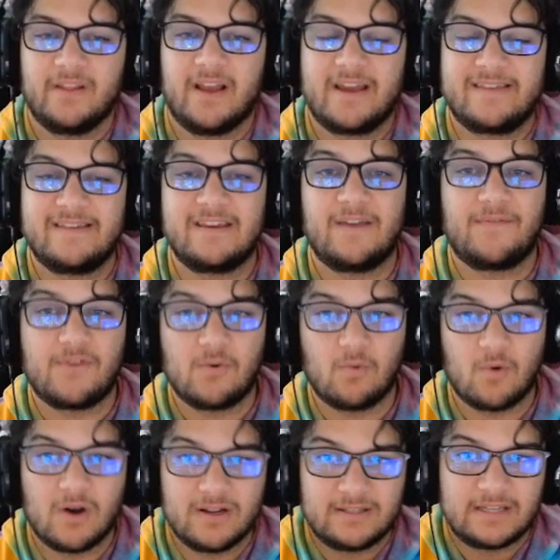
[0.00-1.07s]
I think if you
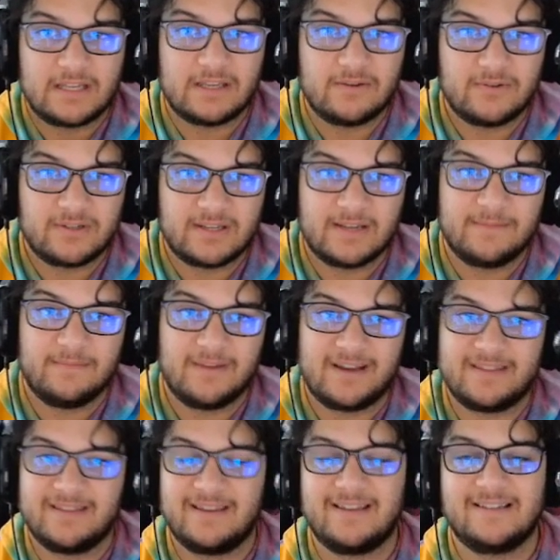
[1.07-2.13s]
want to use him,
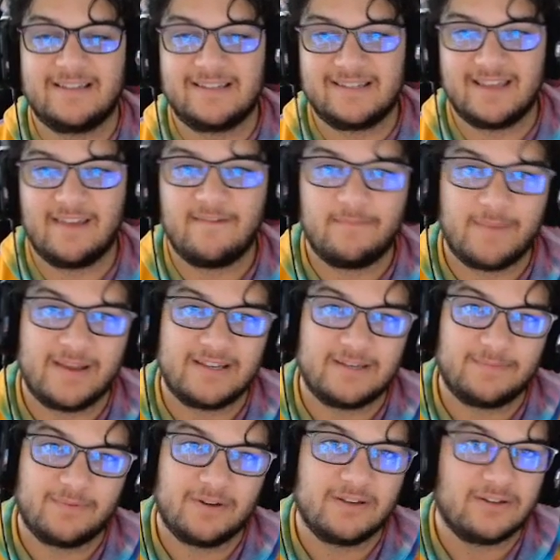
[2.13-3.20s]
I think he's a safe bet
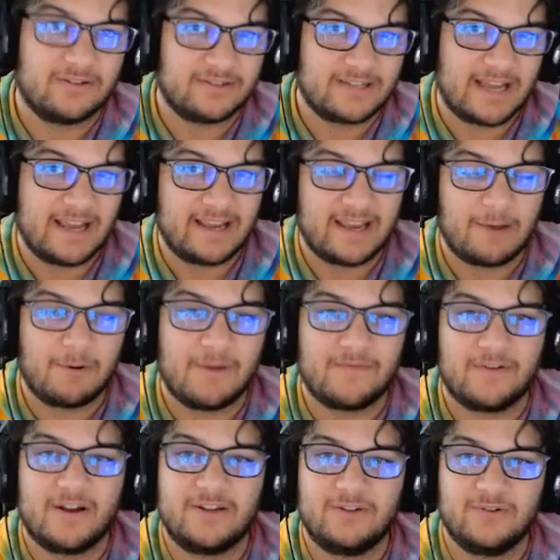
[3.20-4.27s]
to put in your deck.
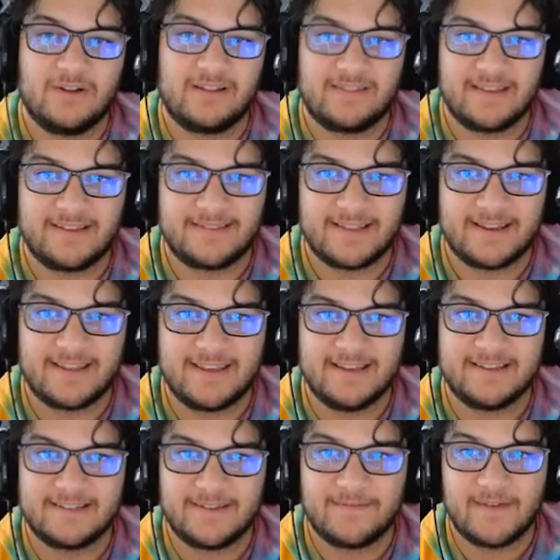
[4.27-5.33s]
However, I do not think that
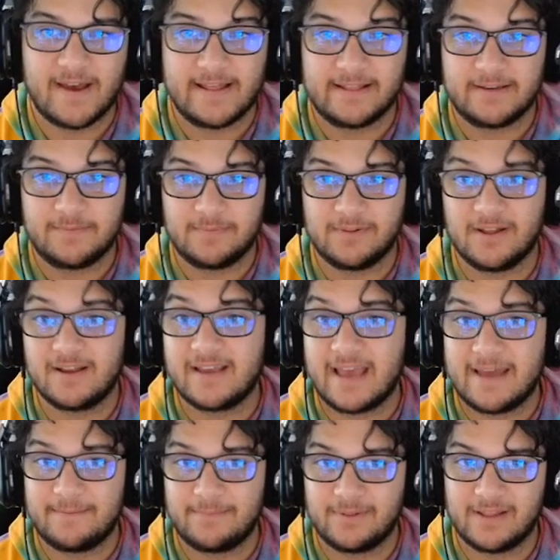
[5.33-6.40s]
he is a valid plug
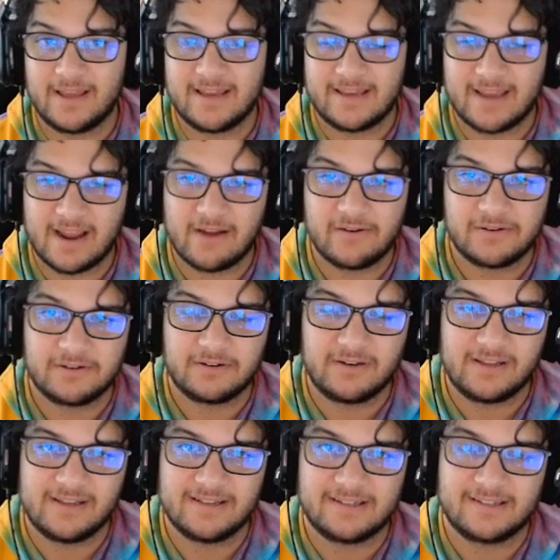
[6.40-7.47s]
and play character.
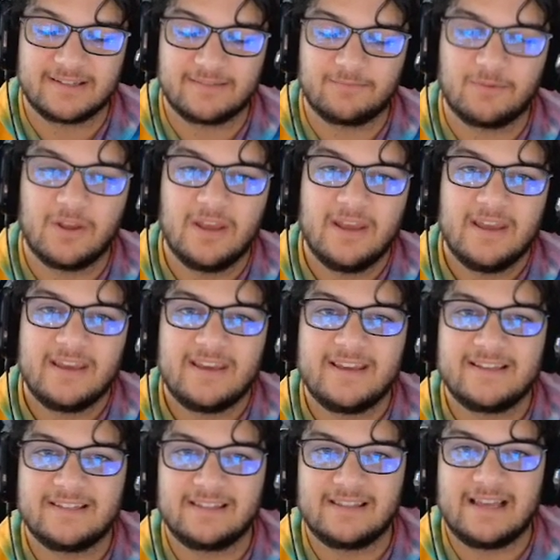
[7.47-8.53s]
He
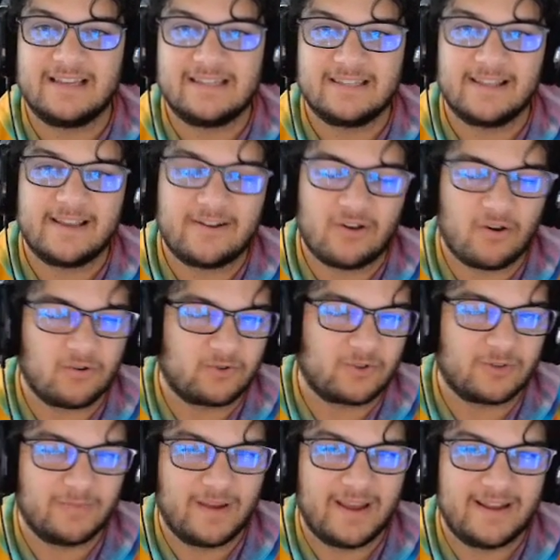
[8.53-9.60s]
is less like
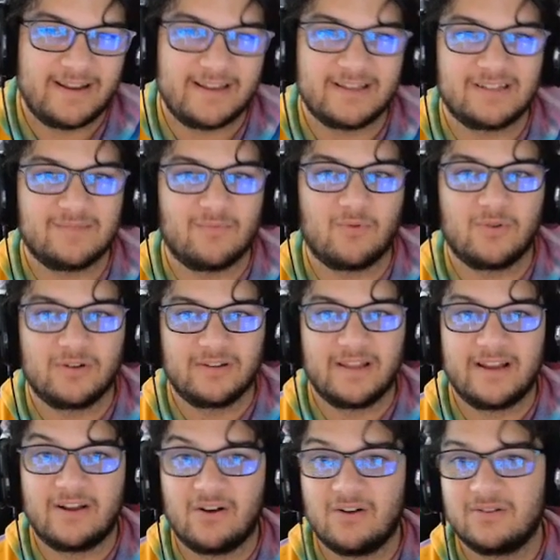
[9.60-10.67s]
Ultraman. He is more
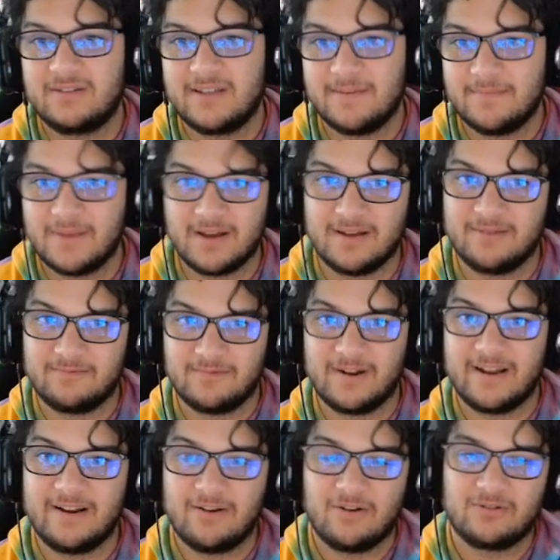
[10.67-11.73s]
like Ultima,
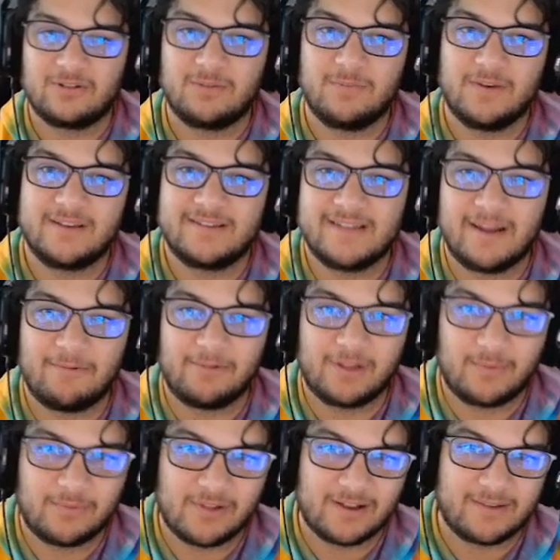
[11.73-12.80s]
right? Ultima is not
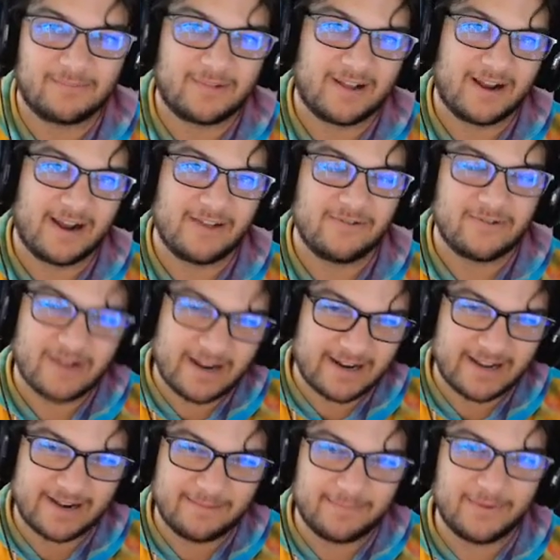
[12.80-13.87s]
really plug and play either. You kind
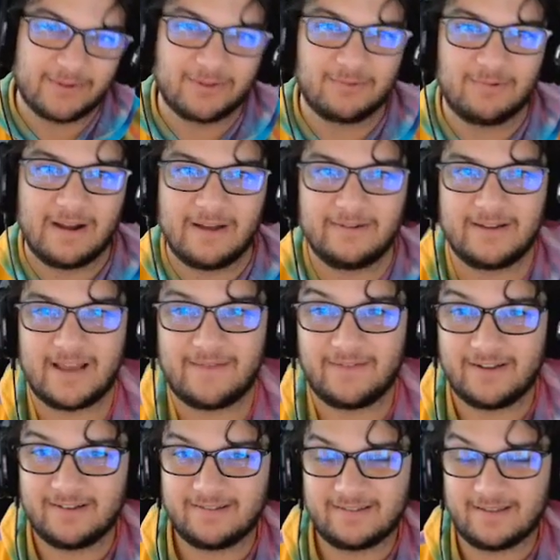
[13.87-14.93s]
of got to build around
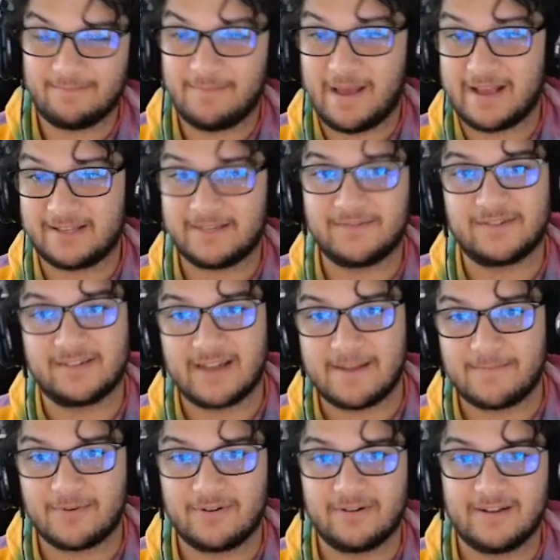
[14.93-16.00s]
having a massive
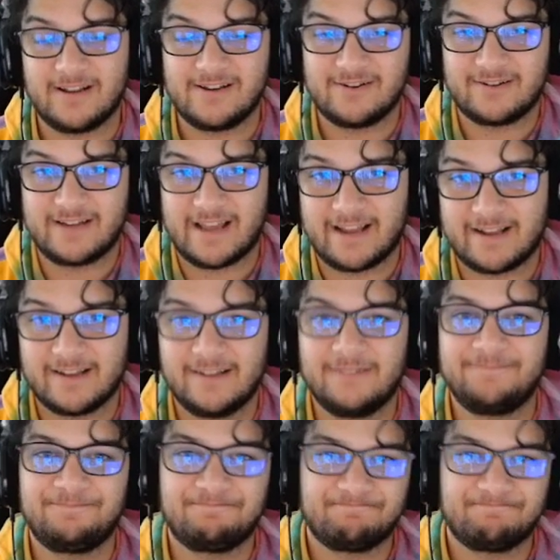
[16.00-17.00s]
sniper in your deck.